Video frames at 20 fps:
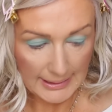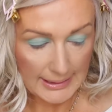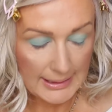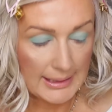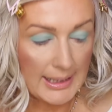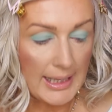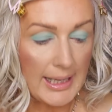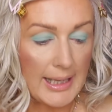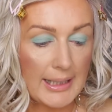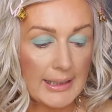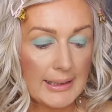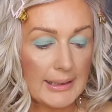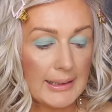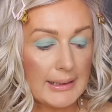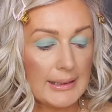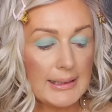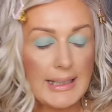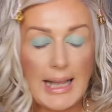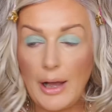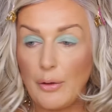
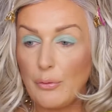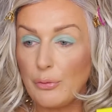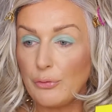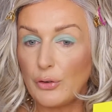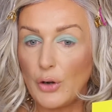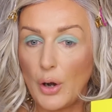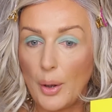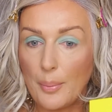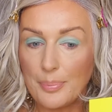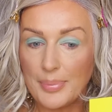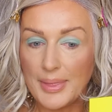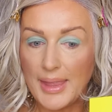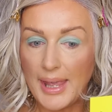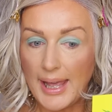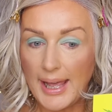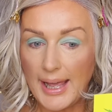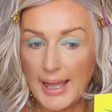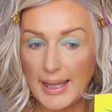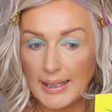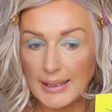think now from
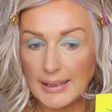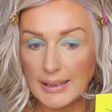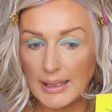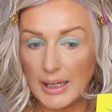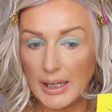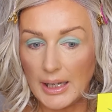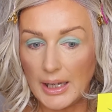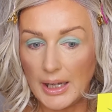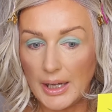the,